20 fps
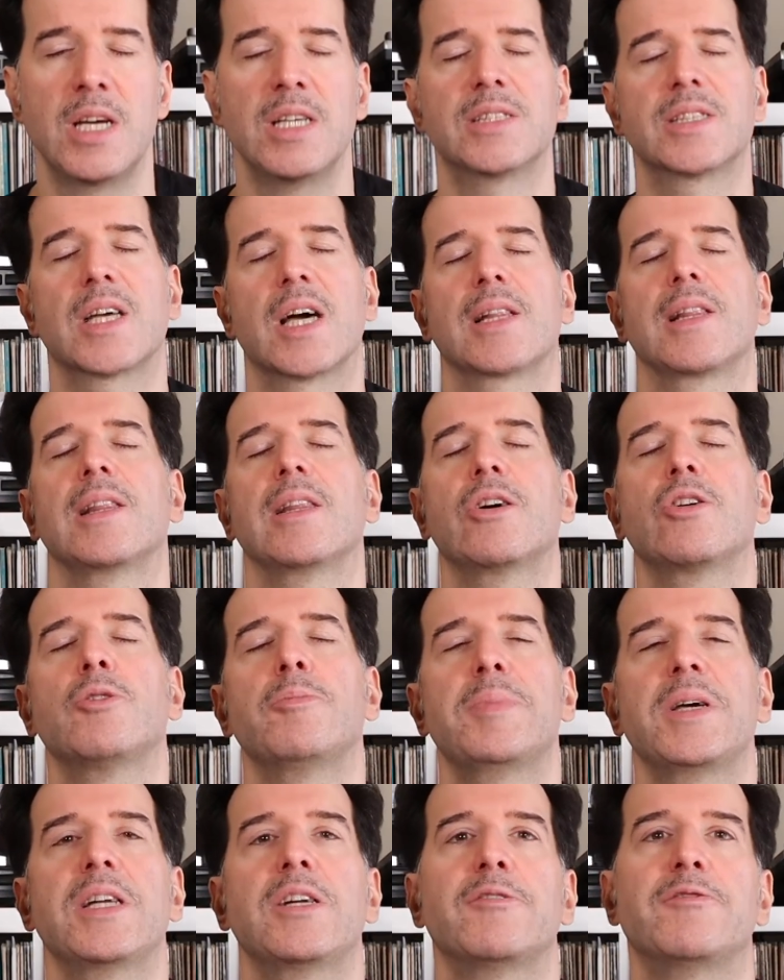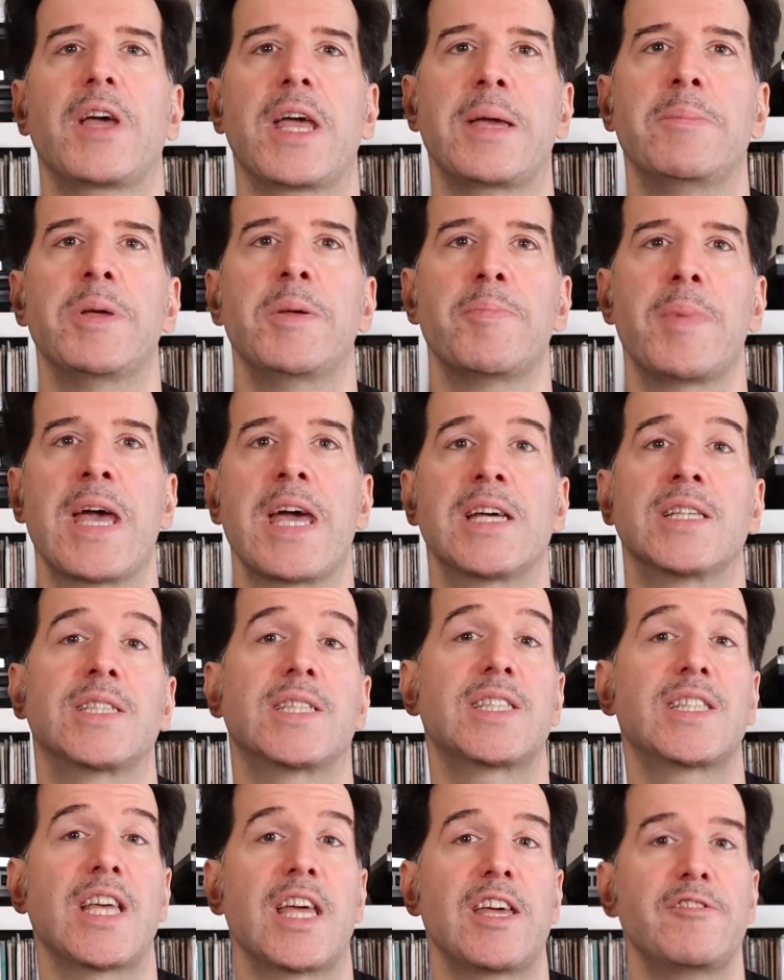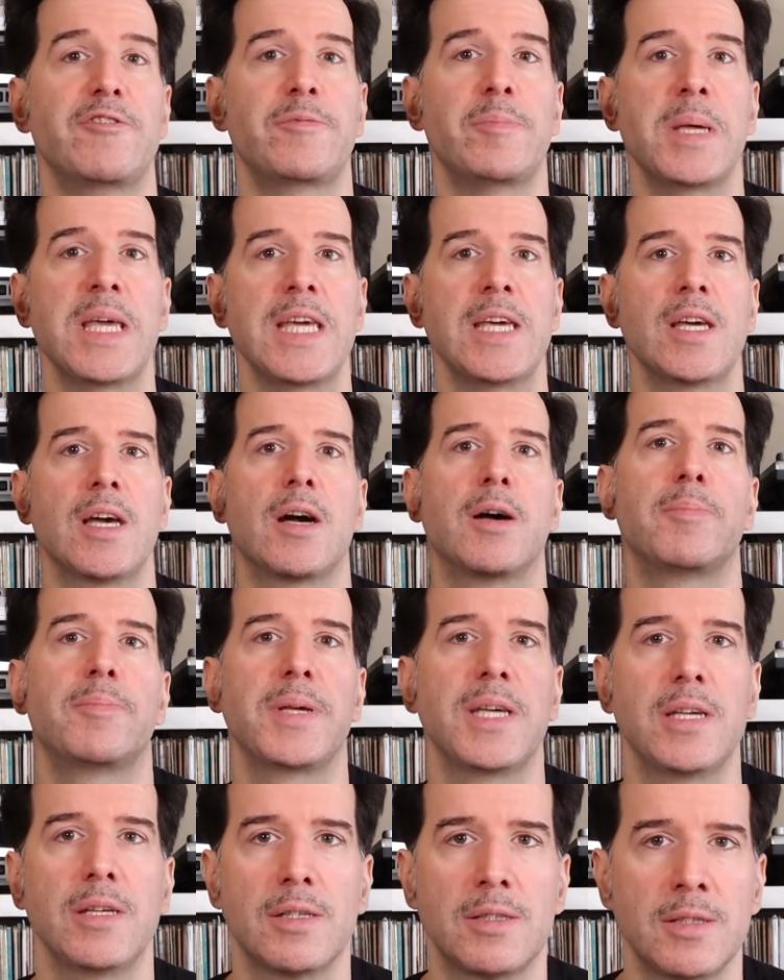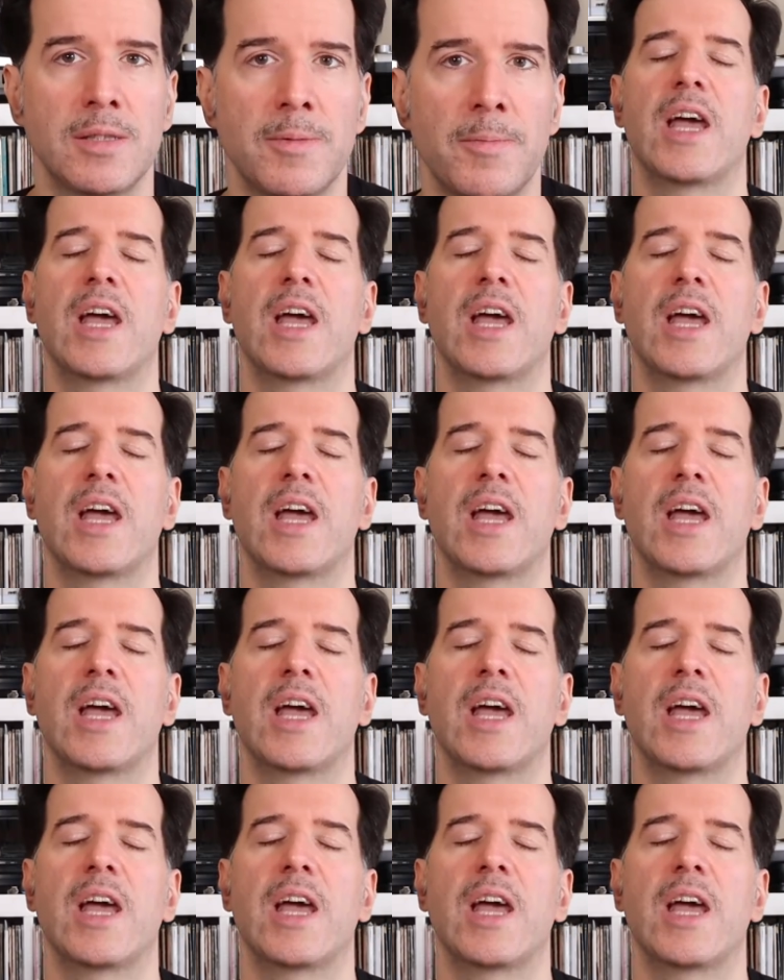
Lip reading: It's got a little bit of Amy Mann's Save Me appeal,